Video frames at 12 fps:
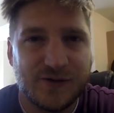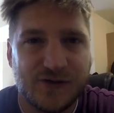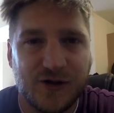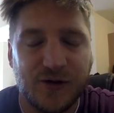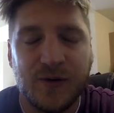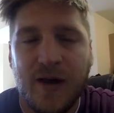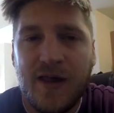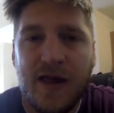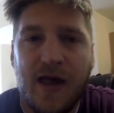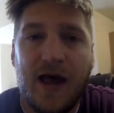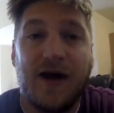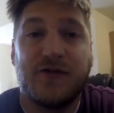So
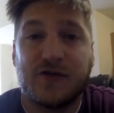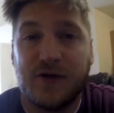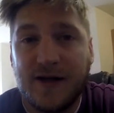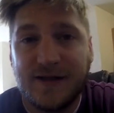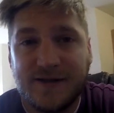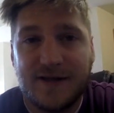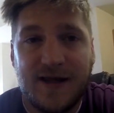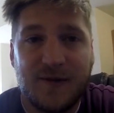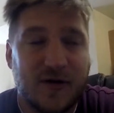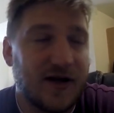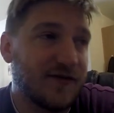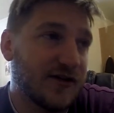after riding today, I'm
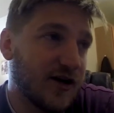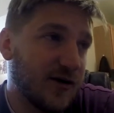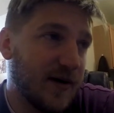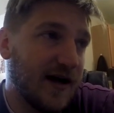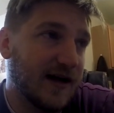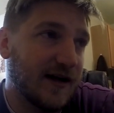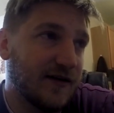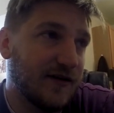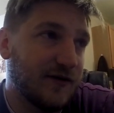gonna have to come back,